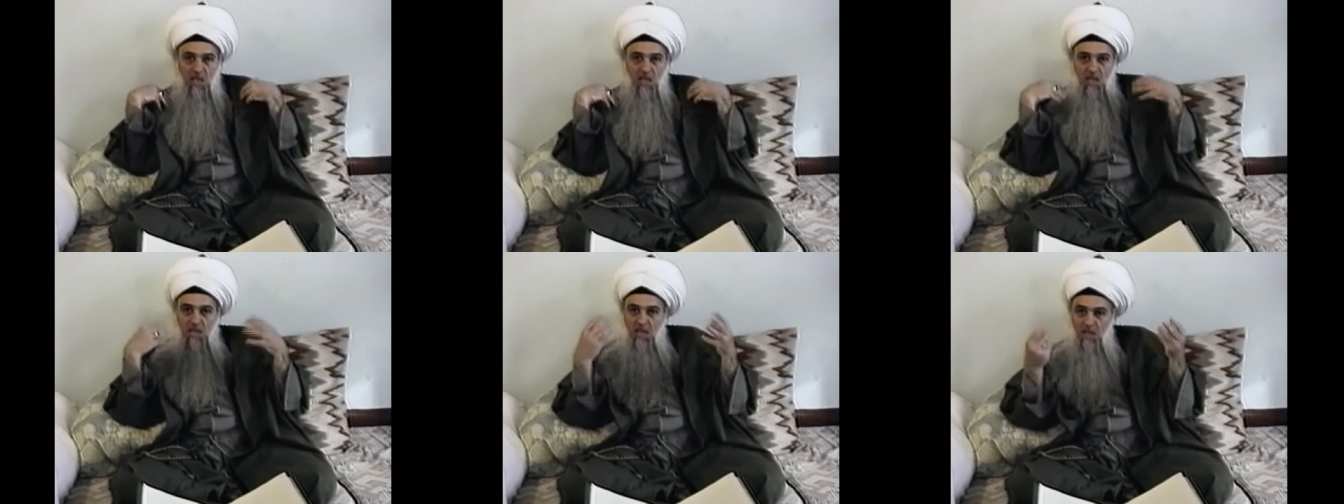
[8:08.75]

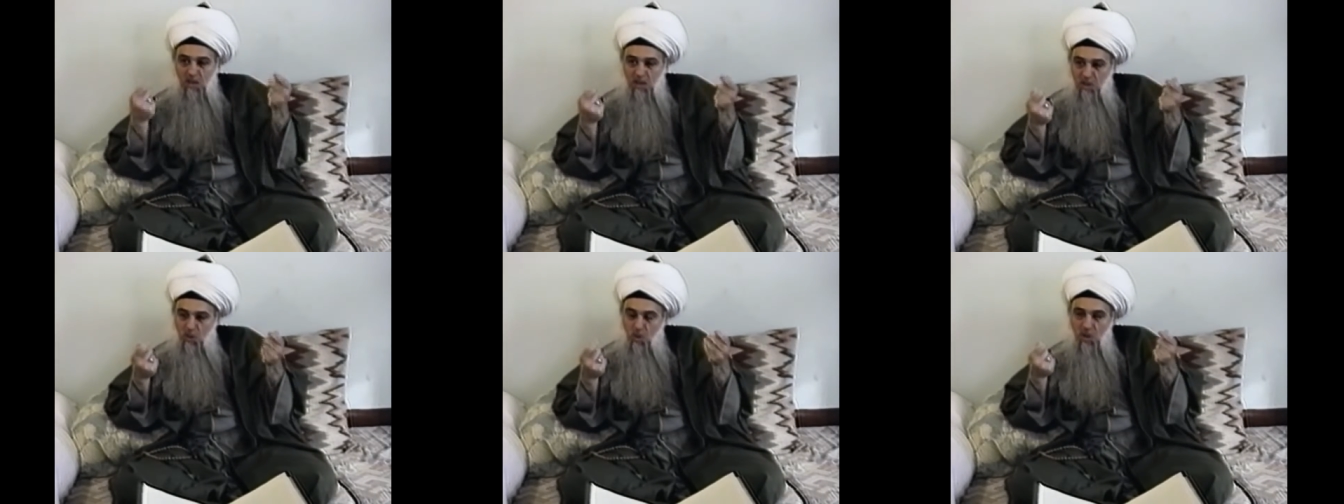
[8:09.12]
eh,
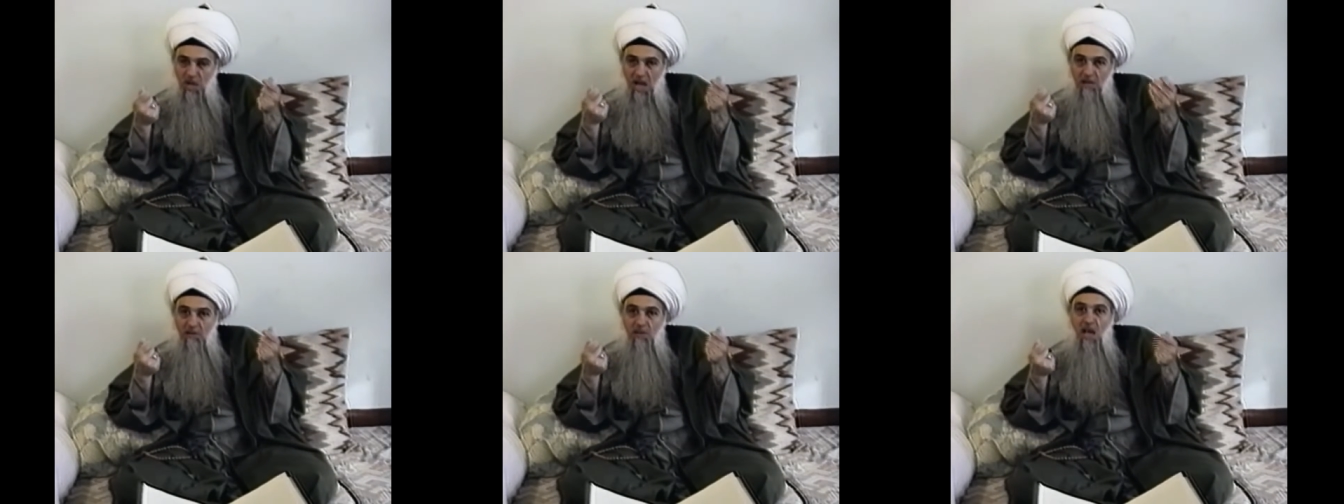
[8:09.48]
you
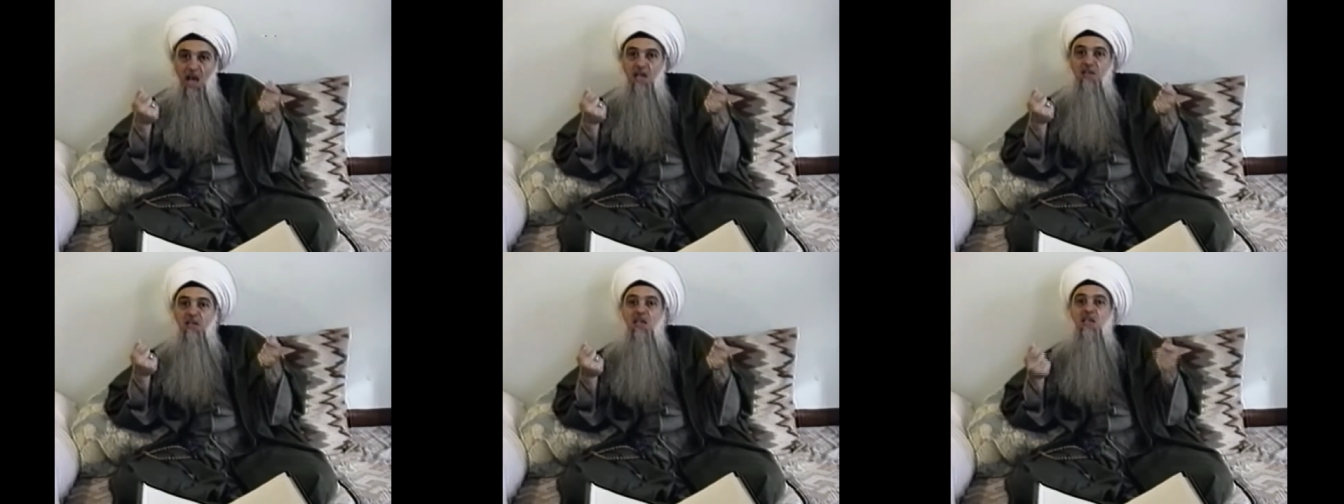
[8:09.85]
can
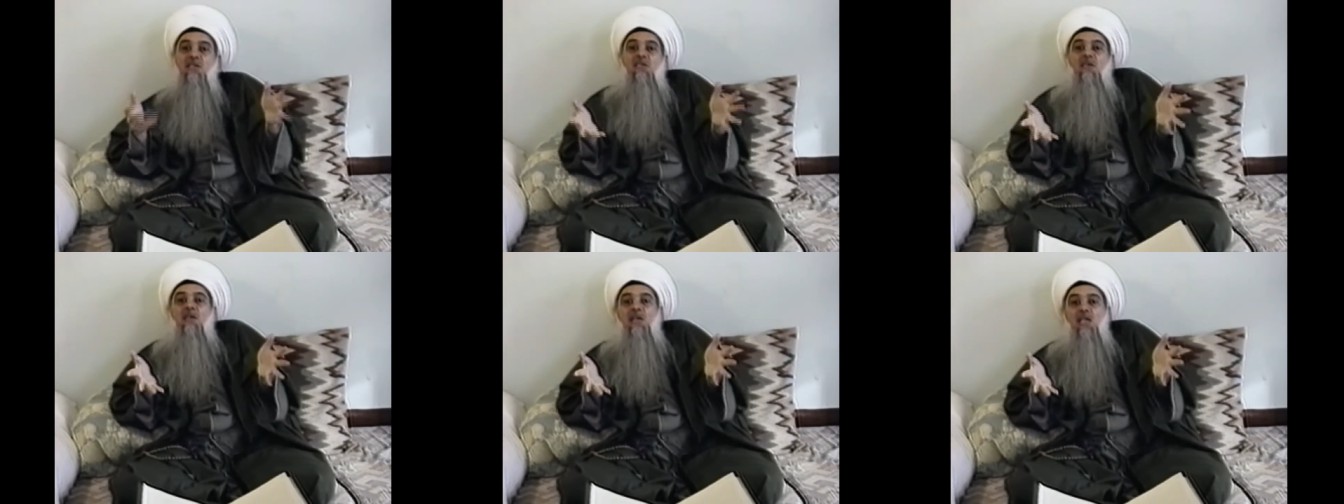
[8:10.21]
touch
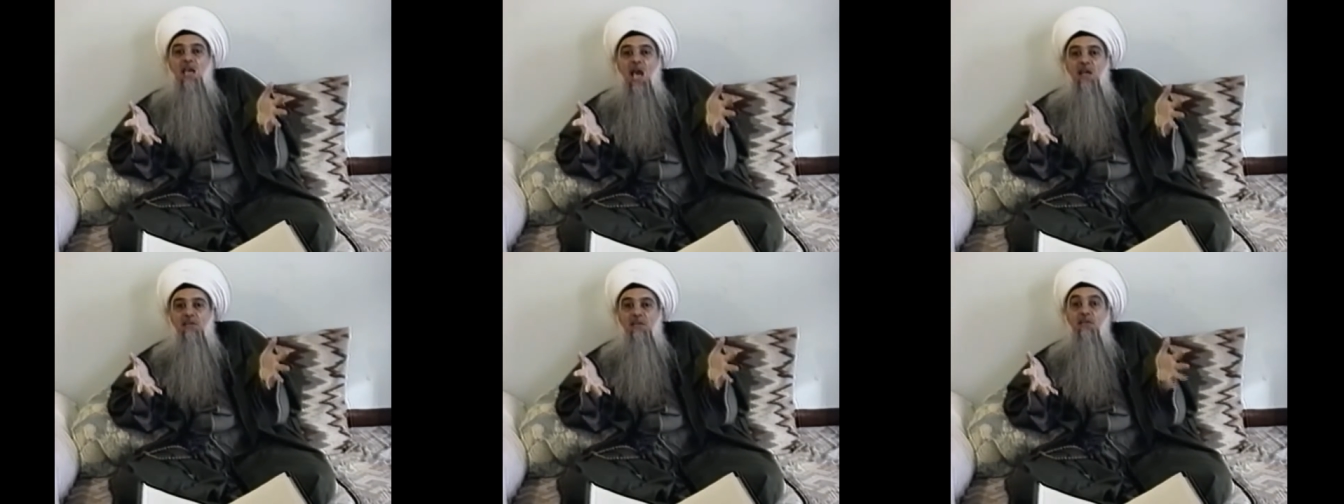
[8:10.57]
is
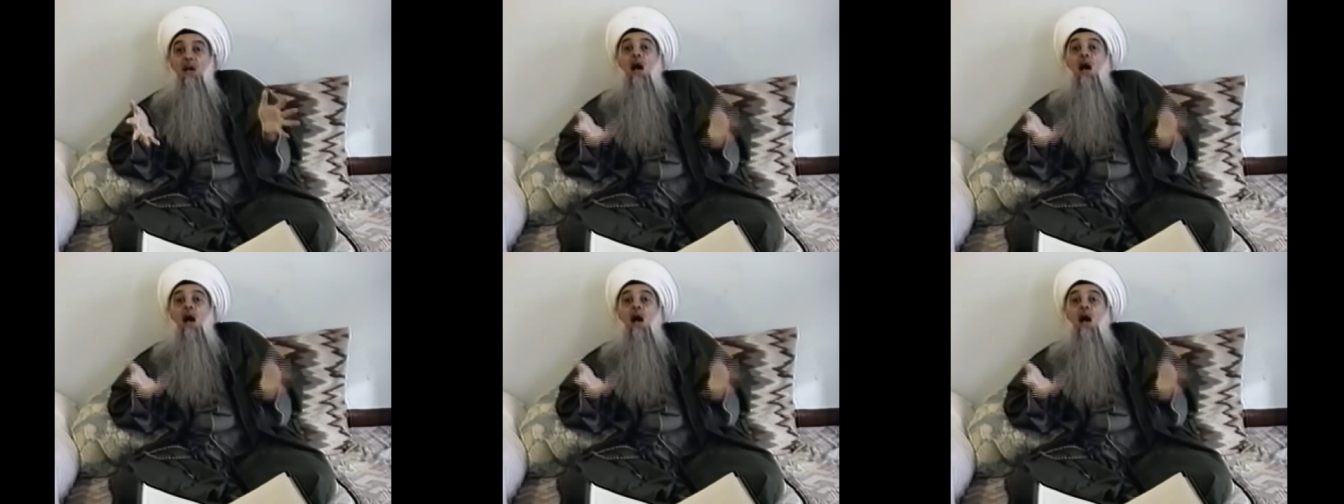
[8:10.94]
created.